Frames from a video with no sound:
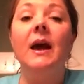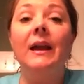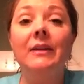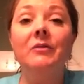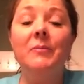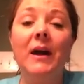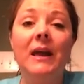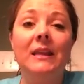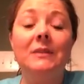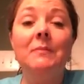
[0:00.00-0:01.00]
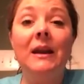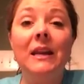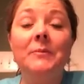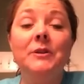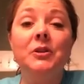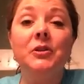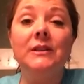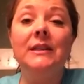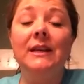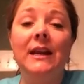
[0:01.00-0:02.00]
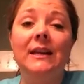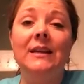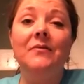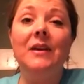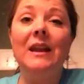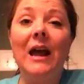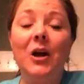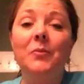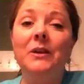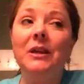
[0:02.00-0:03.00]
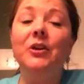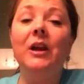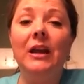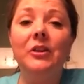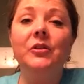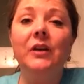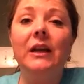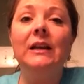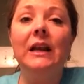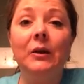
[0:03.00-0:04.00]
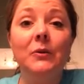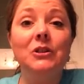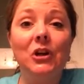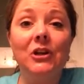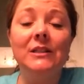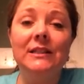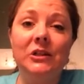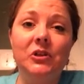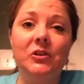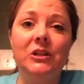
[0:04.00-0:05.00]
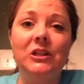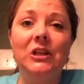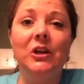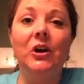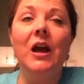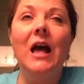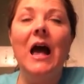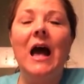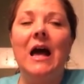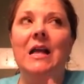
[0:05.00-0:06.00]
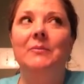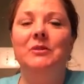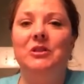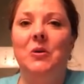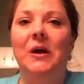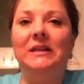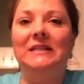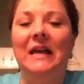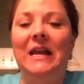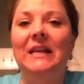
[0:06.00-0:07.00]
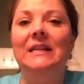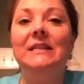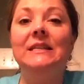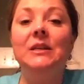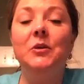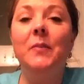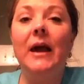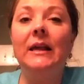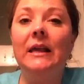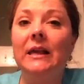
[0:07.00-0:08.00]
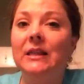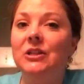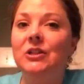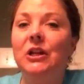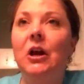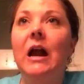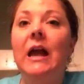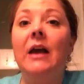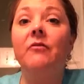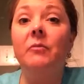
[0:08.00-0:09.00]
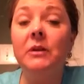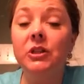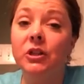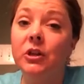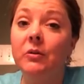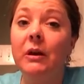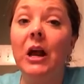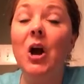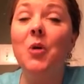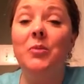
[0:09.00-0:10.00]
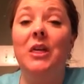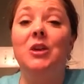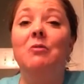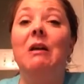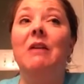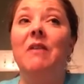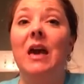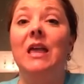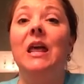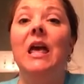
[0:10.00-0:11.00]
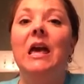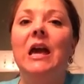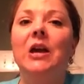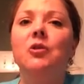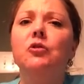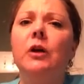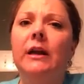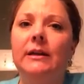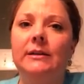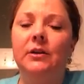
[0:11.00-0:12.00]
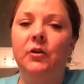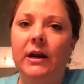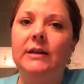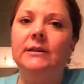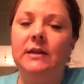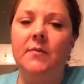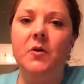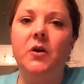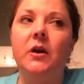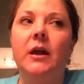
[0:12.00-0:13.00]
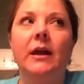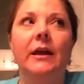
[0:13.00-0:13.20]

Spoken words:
Hi everybody, my name is Kristen Cundiff and I'll be your 8th grade language arts teacher this year. I am so excited to see you back again this year. I have missed you and I hope that you have had a great summer.